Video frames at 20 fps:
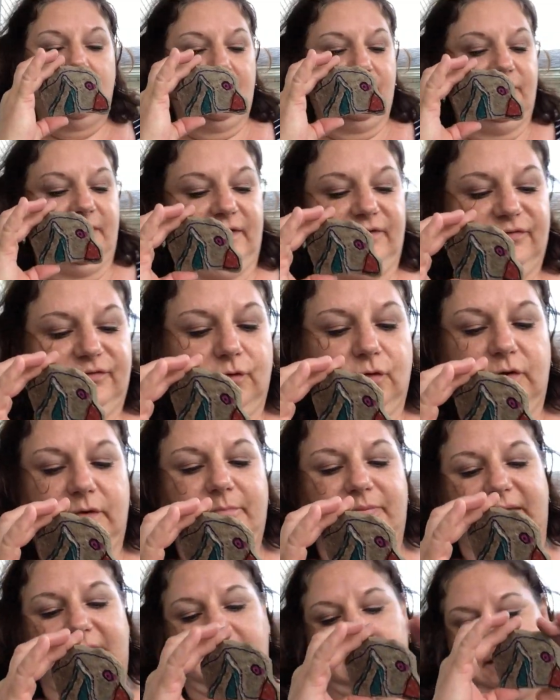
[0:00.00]
this could
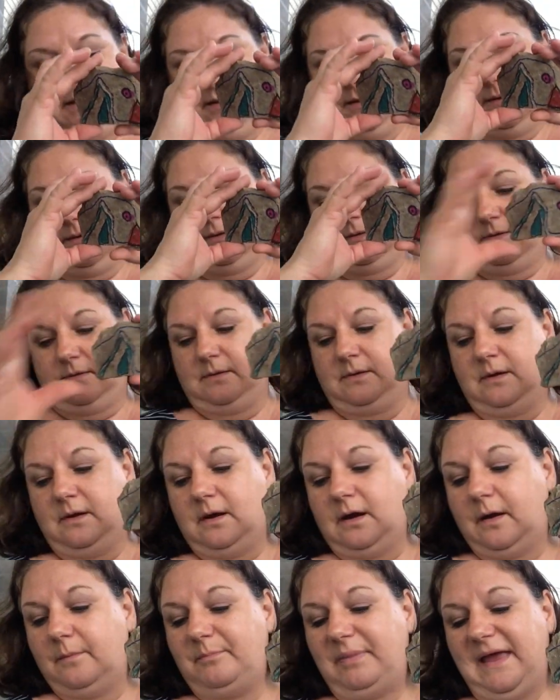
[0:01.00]
be
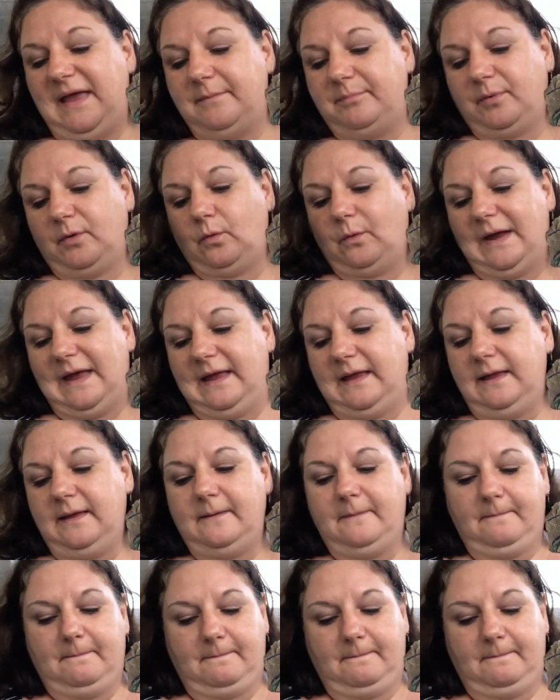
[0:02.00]
a paperweight.